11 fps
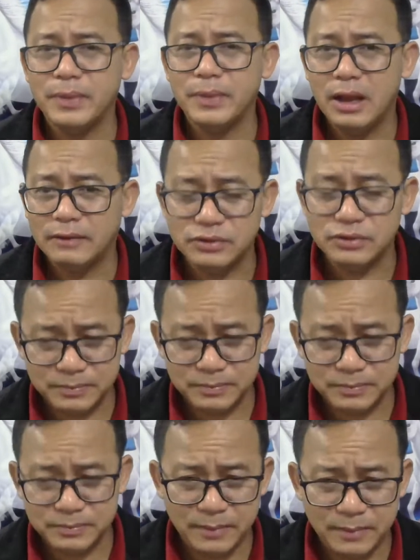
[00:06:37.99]
after some
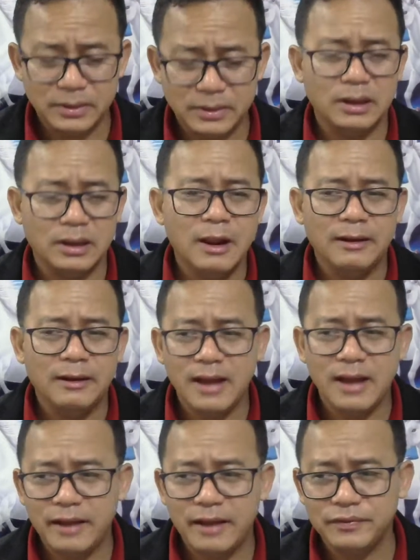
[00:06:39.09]
time the life
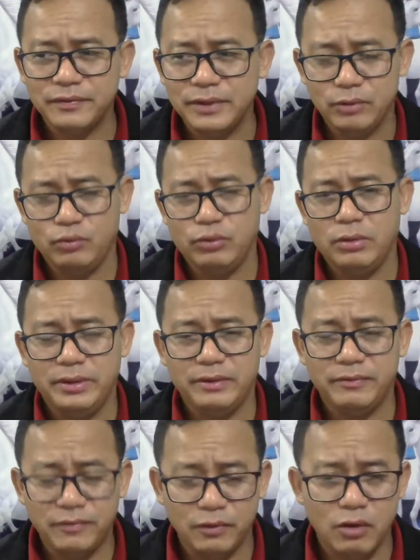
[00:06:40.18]
that will be
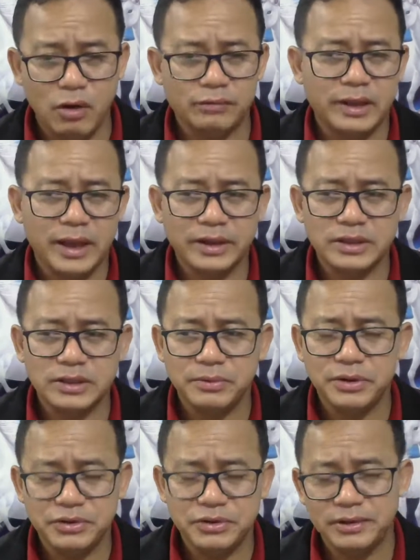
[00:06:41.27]
full of the
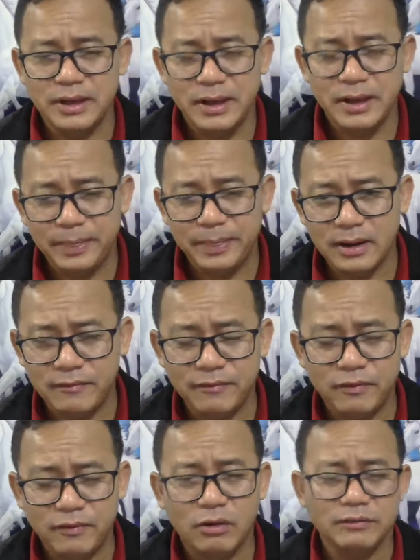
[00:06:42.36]
expression, the life full
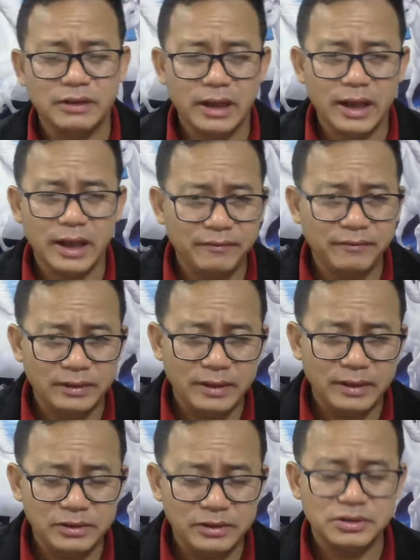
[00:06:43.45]
of the
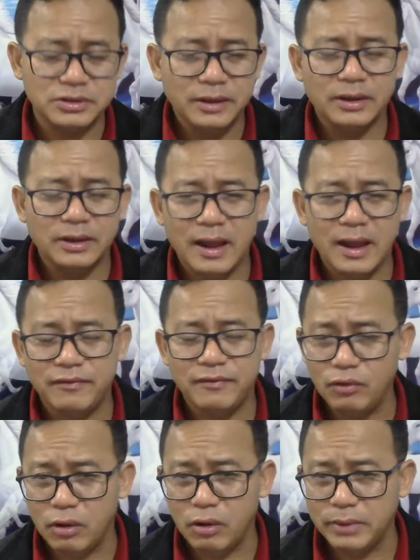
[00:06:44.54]
abundance, the life full
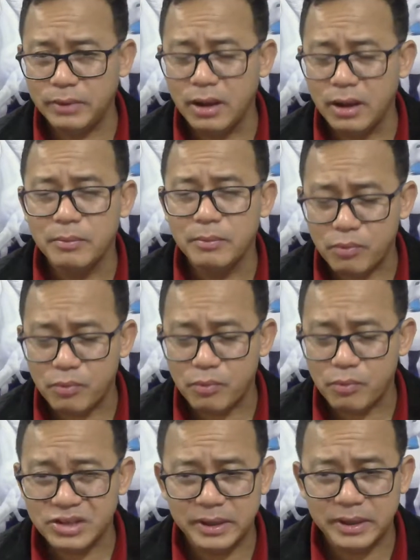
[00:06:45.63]
of the
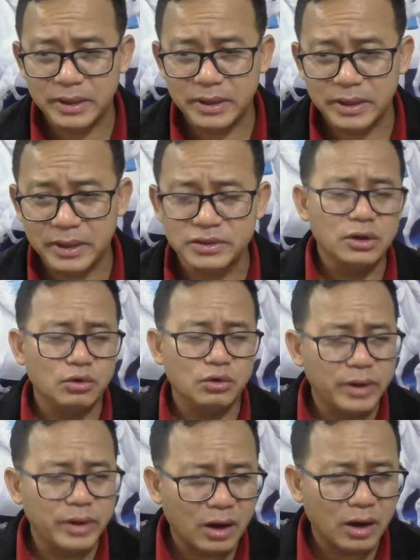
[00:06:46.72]
prosperity too. So we
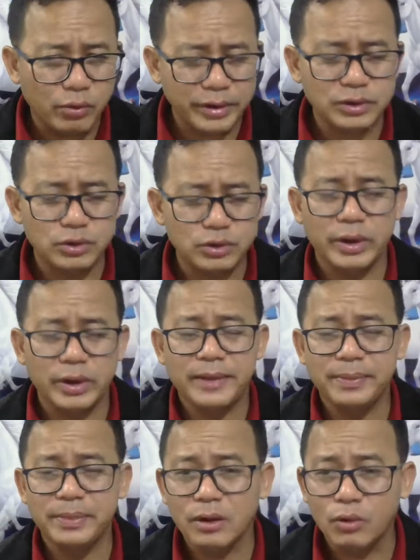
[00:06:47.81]
are going to end
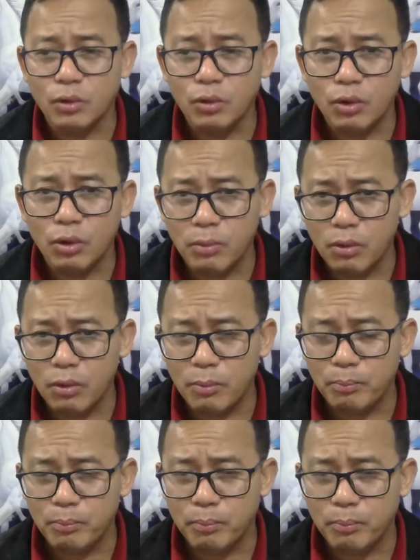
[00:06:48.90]
the global
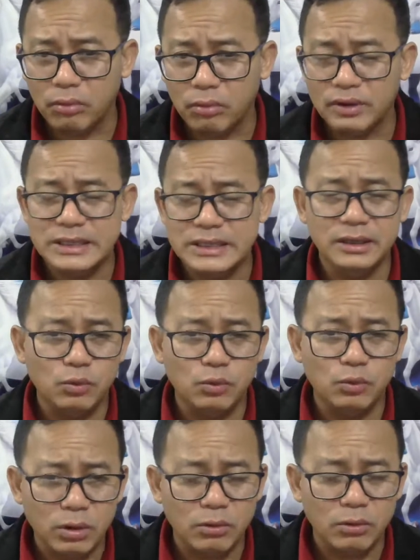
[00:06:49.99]
poverty
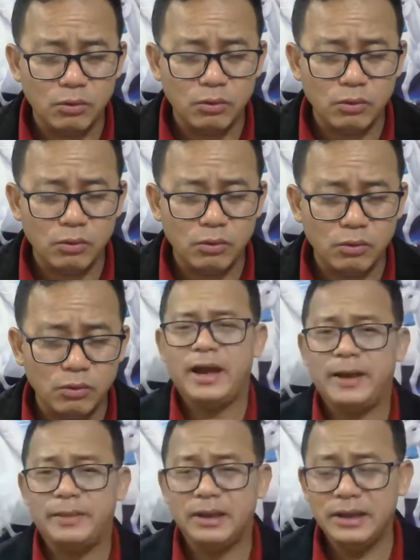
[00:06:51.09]
worldwide, and
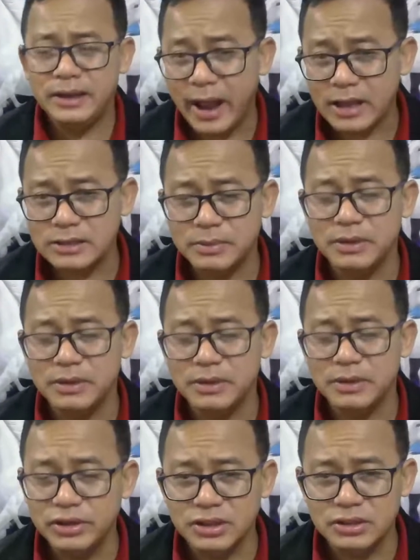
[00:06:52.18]
it has been
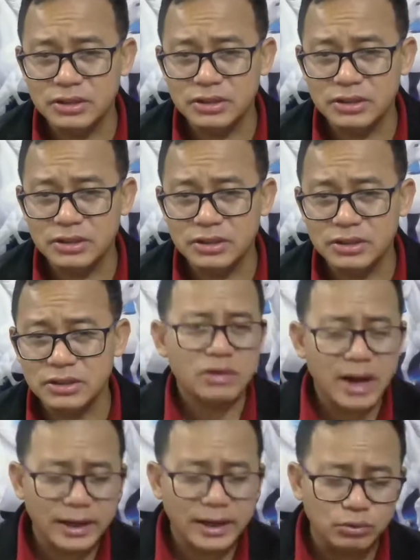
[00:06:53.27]
written down. Try
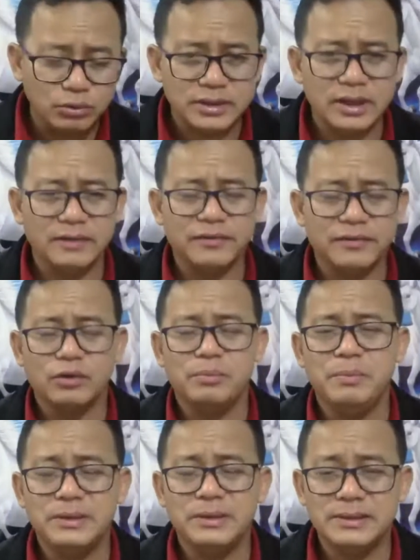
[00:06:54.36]
to set up your
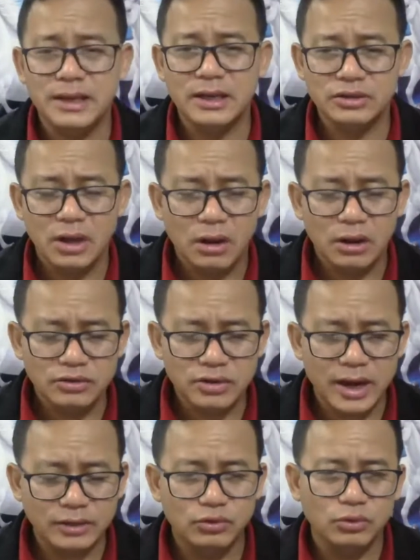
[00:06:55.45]
business, try
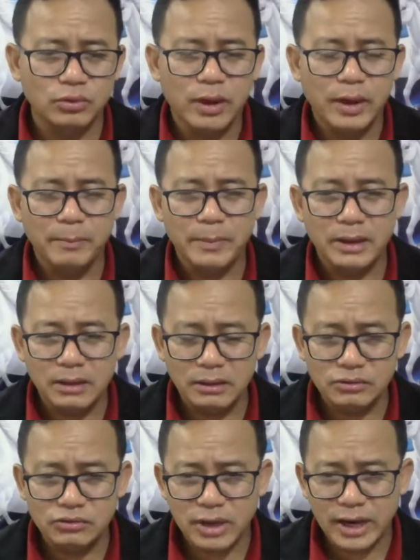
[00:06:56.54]
to mingle,
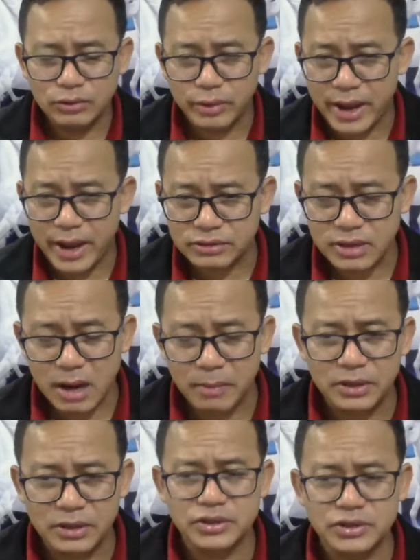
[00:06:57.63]
try to
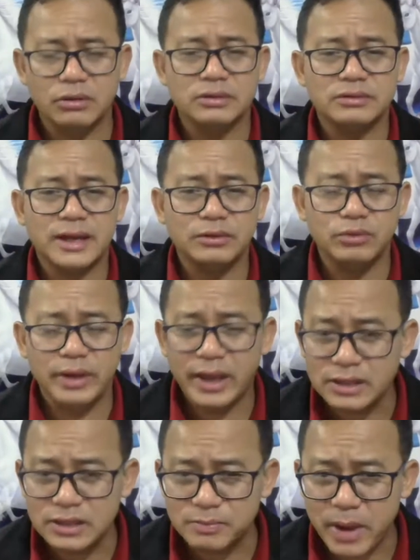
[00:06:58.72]
establish or try to
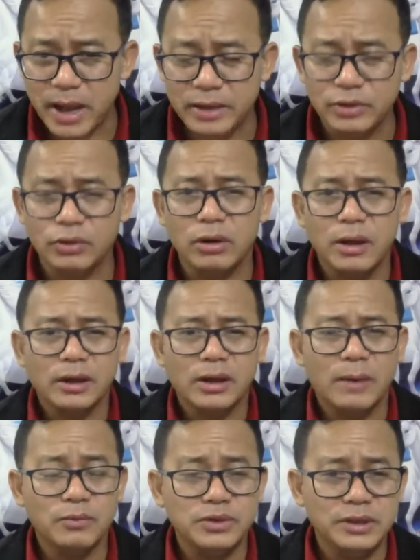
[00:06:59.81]
expand your
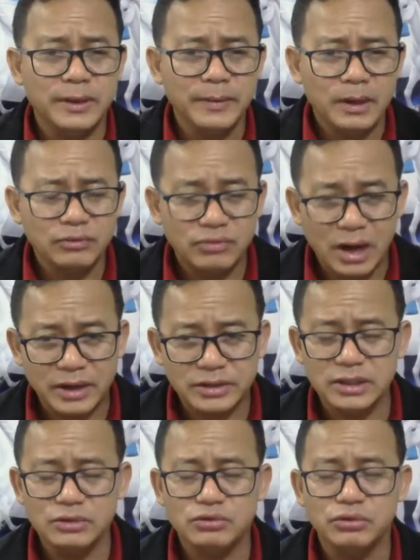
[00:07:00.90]
community,
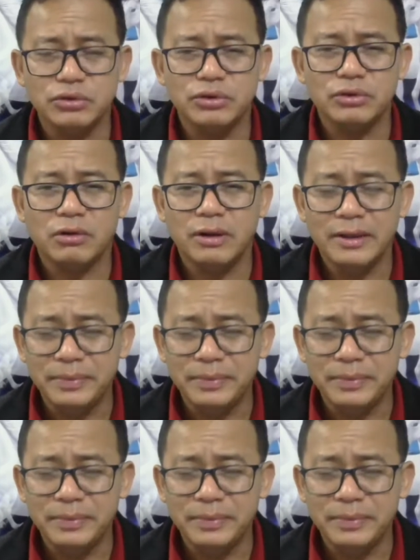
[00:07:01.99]
targeting to your